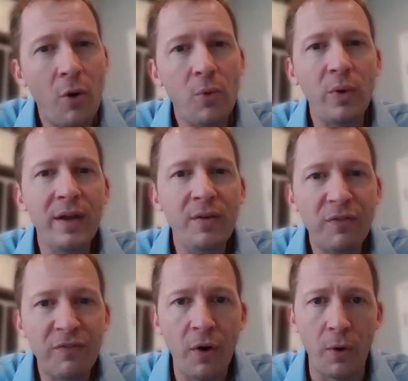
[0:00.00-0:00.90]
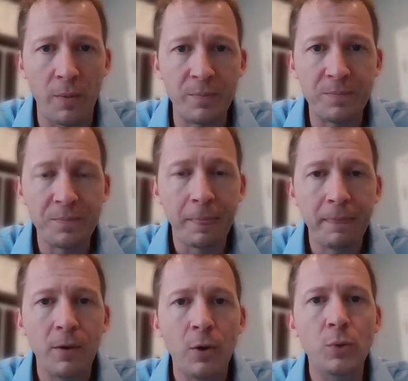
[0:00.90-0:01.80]
We are the only
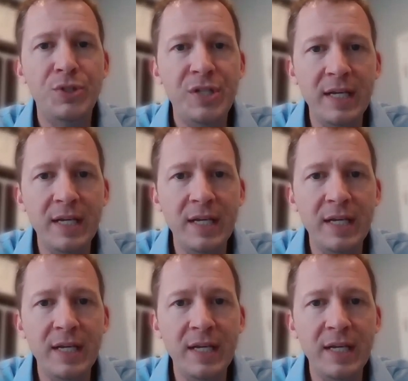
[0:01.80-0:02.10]
firm